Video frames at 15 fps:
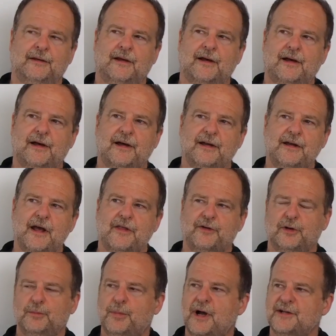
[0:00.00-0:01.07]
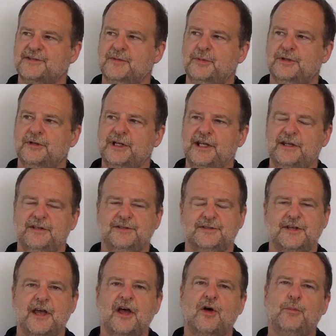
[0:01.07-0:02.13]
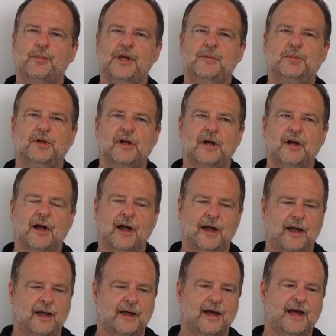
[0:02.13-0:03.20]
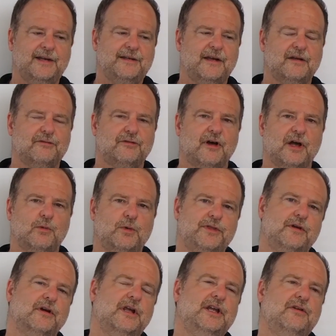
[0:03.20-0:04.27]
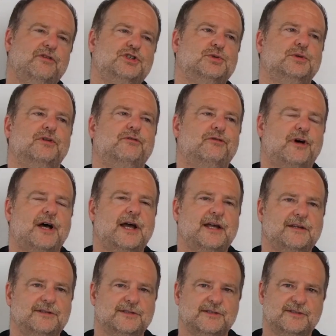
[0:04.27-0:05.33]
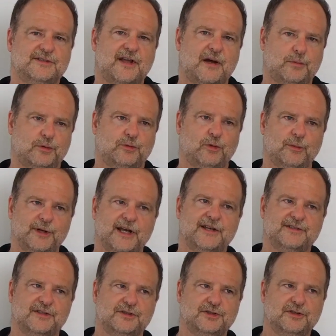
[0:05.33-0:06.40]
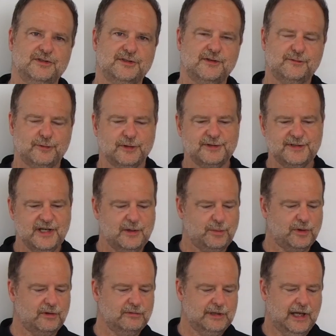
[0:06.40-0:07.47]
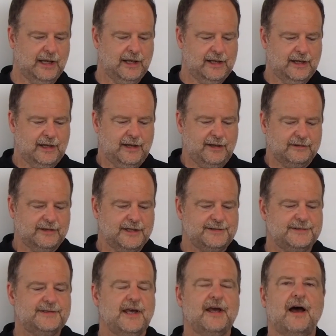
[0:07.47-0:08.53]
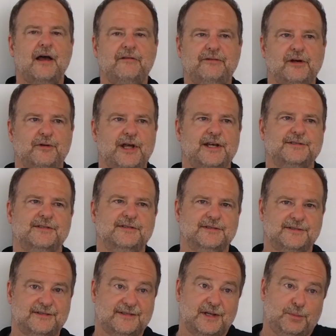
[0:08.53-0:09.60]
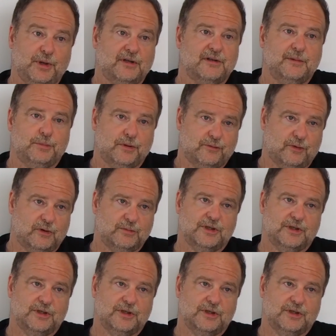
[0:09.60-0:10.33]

Another possibility is to help people identify when their individual device is not performing as it should. So for example, let's say iPhone S's typically perform